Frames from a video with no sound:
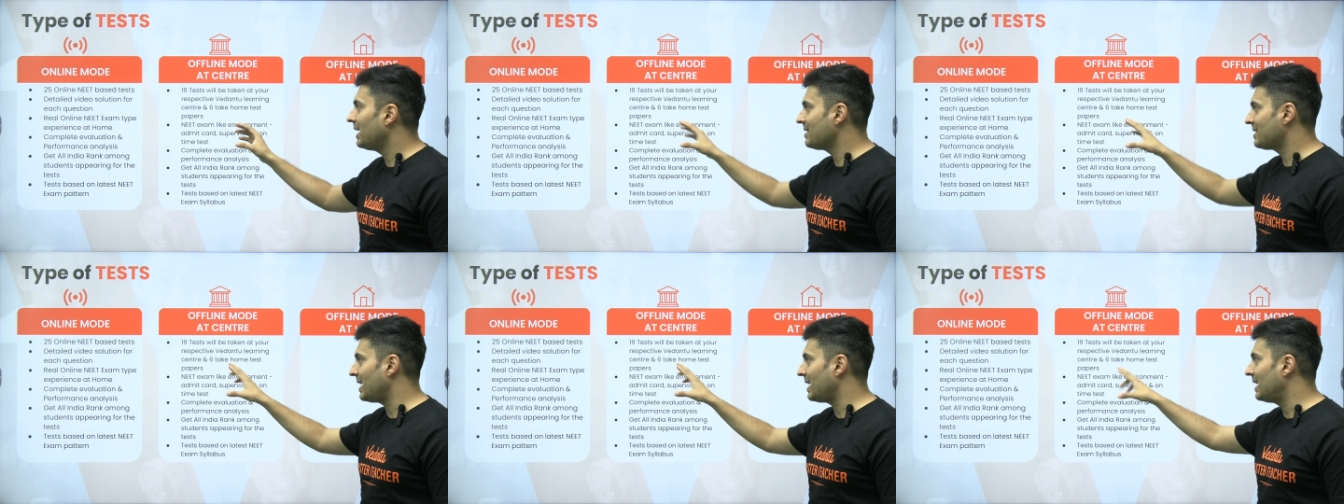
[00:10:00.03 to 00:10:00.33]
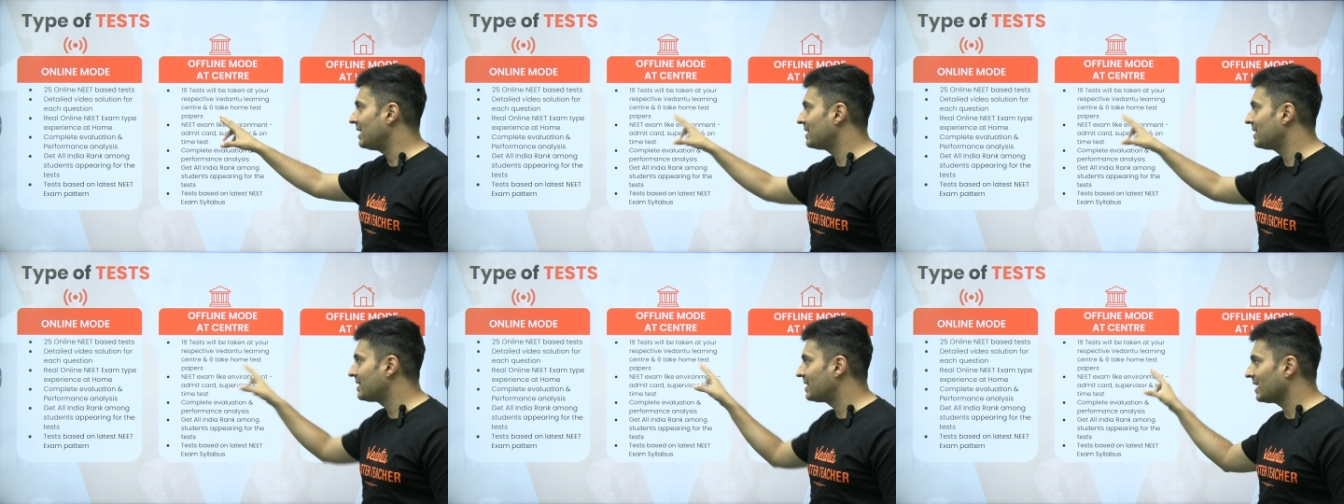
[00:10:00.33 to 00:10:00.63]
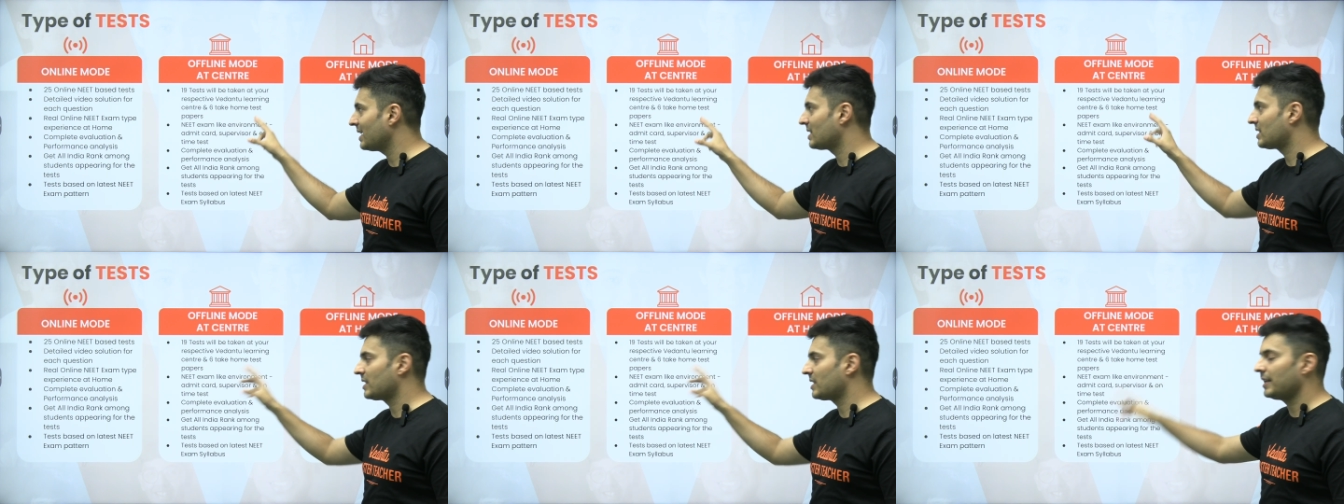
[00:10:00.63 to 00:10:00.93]
tests and
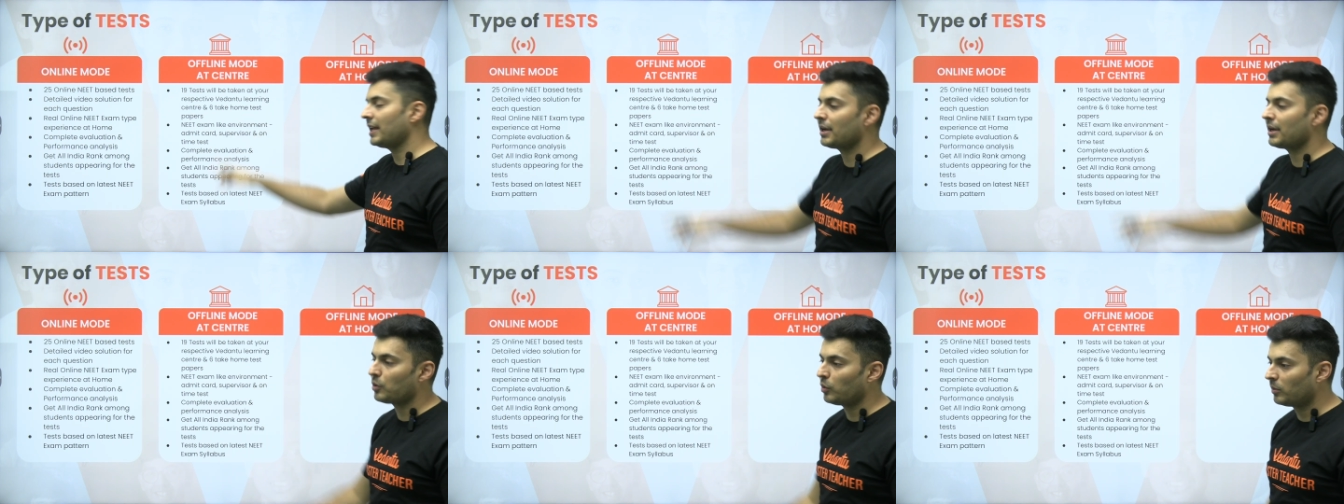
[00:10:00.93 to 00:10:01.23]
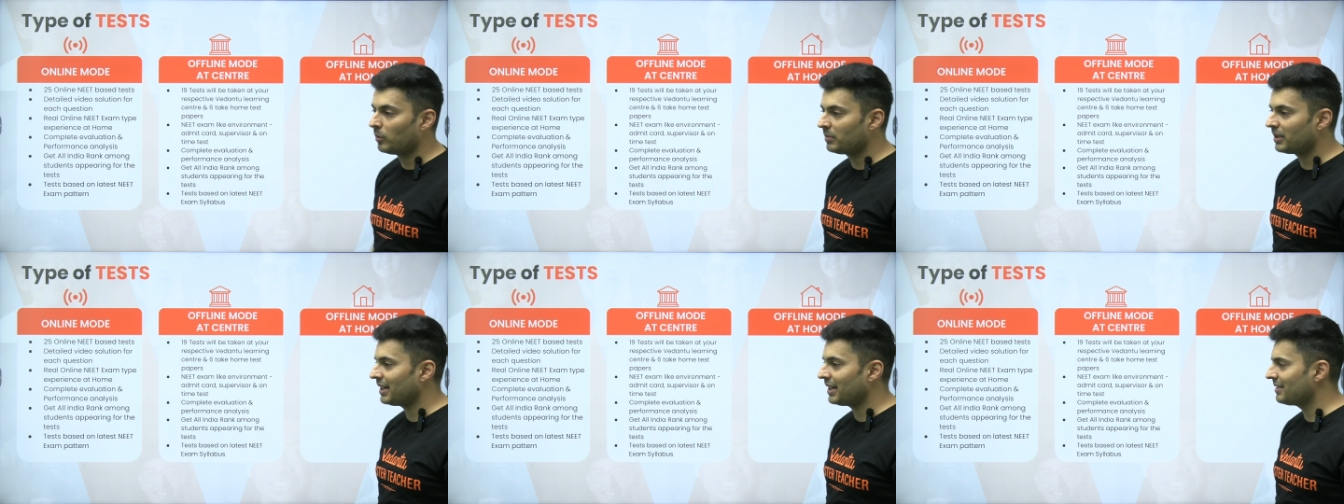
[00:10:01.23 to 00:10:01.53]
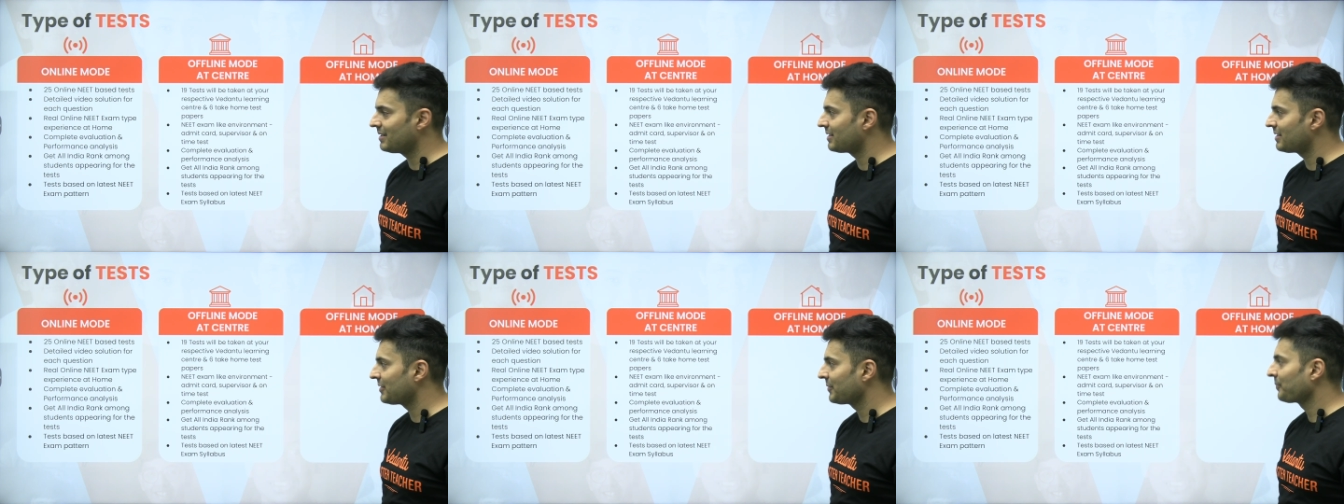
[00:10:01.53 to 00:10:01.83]
six take home
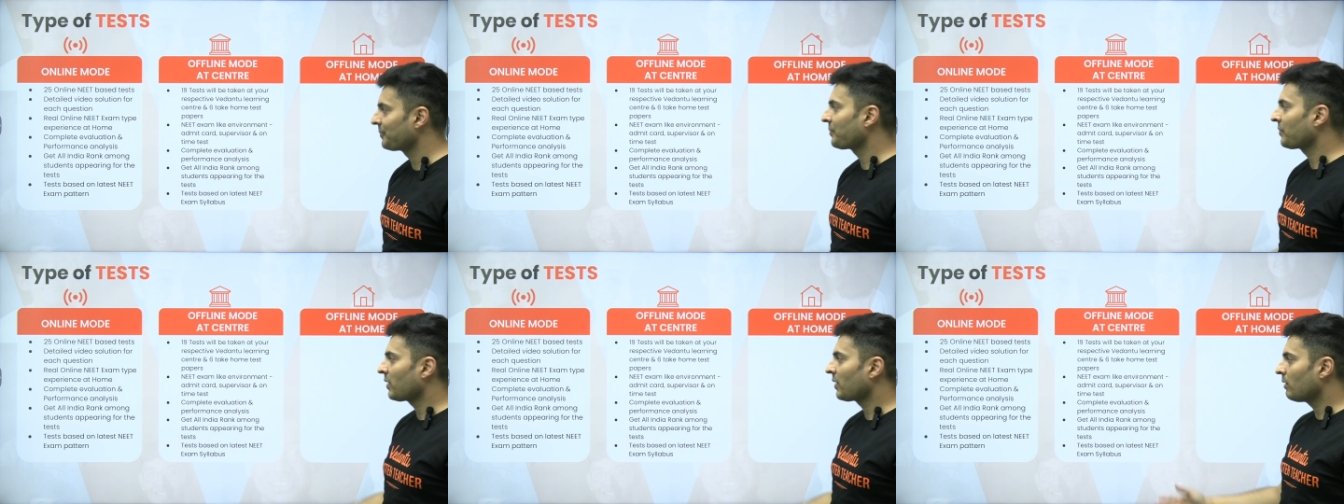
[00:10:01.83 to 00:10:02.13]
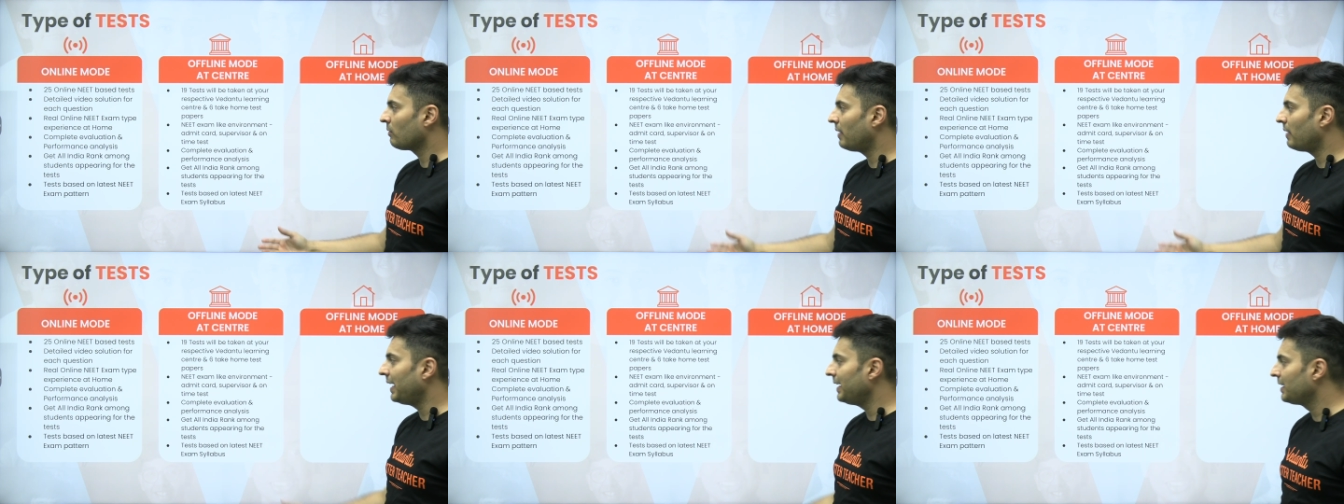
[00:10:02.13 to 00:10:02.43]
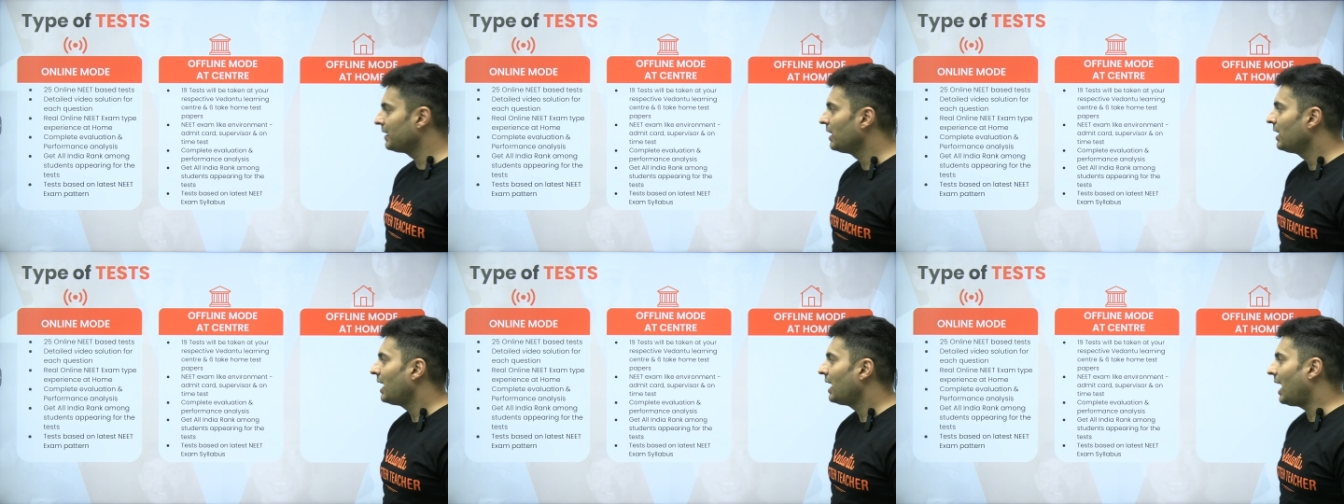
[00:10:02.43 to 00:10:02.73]
tests, right?